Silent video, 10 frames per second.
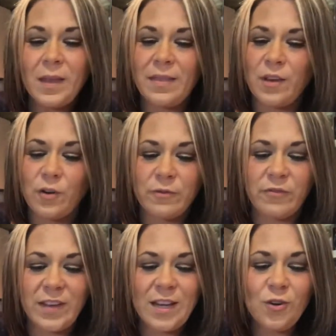There are
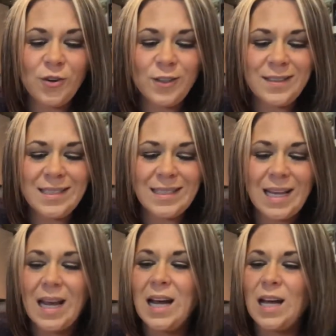fears.
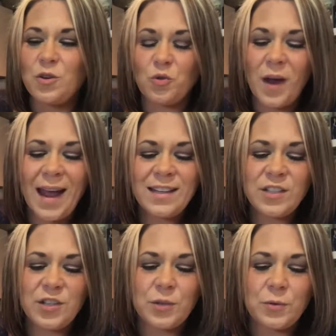
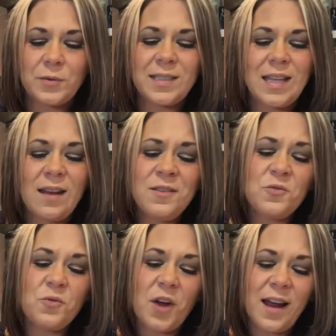Gratitude. Send
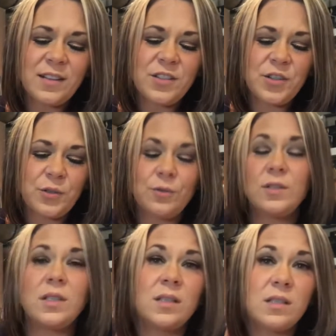gratitude
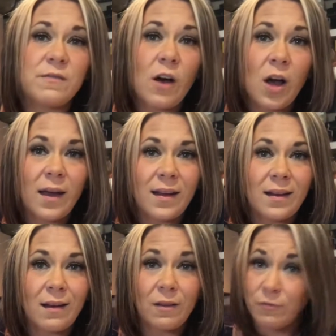to the
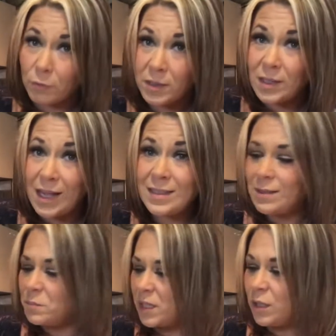divine uh, for the
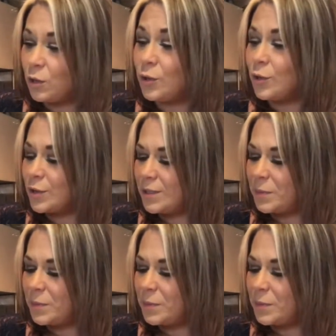lesson being learned,